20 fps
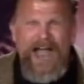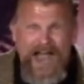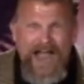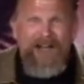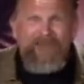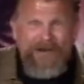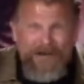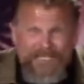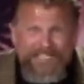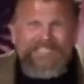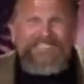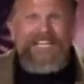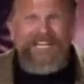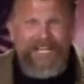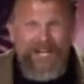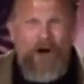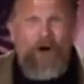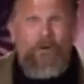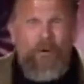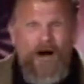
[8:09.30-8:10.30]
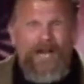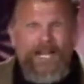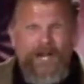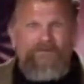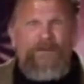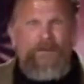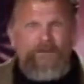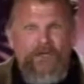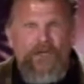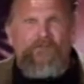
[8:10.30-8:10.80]
Every single one
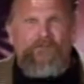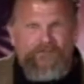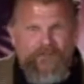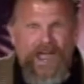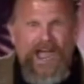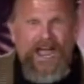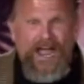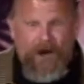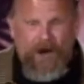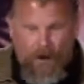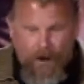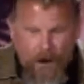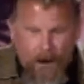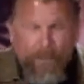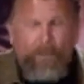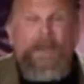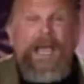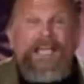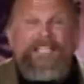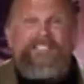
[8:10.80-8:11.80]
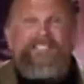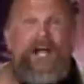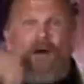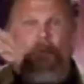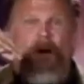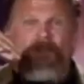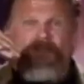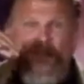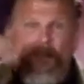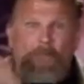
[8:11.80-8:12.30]
of them you fail based on
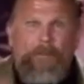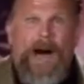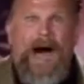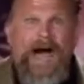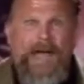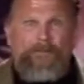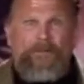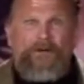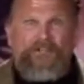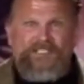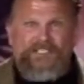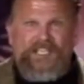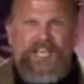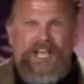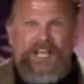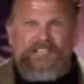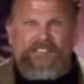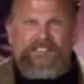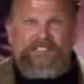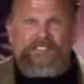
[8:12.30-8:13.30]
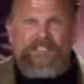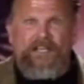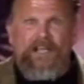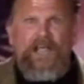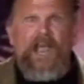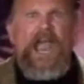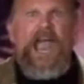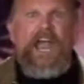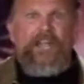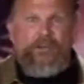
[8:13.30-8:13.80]
what the Bible says.
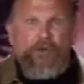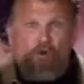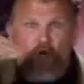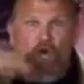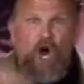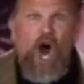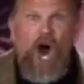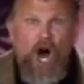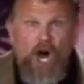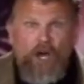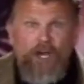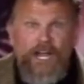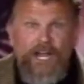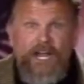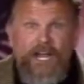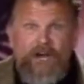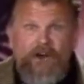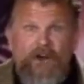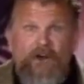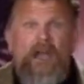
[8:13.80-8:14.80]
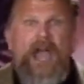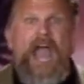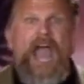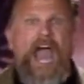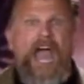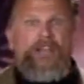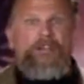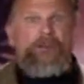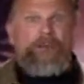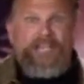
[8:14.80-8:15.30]
And you call here
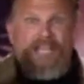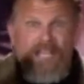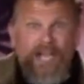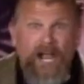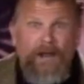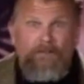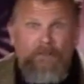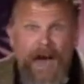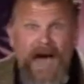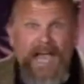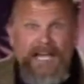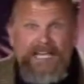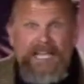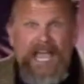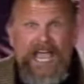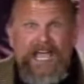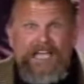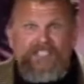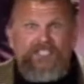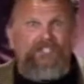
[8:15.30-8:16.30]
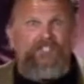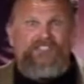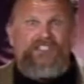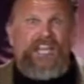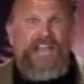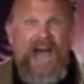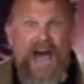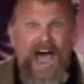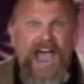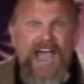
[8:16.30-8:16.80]
and you get on my case and you
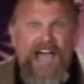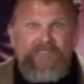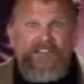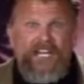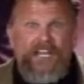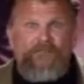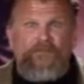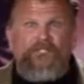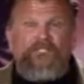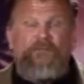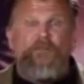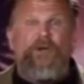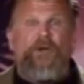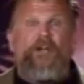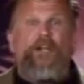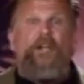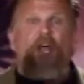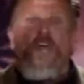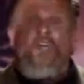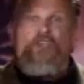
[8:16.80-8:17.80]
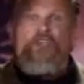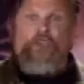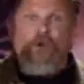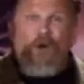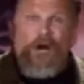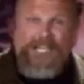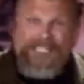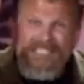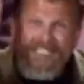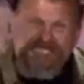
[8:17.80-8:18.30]
say, I have an evil spirit. You
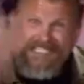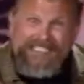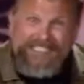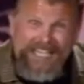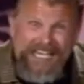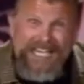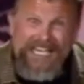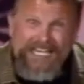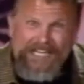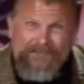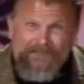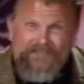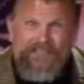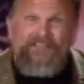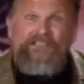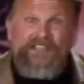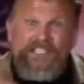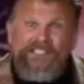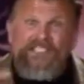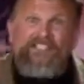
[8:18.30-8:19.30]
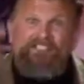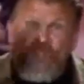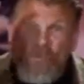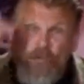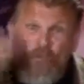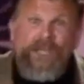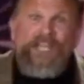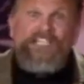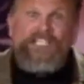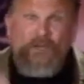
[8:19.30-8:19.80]
are deceived. This is the
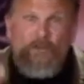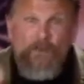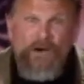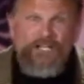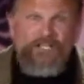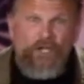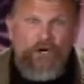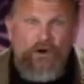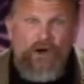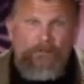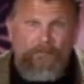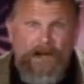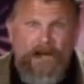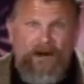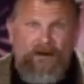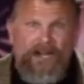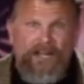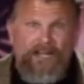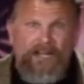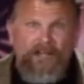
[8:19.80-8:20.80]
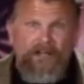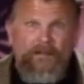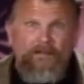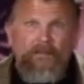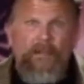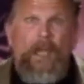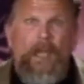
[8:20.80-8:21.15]
reason we do it, Mary.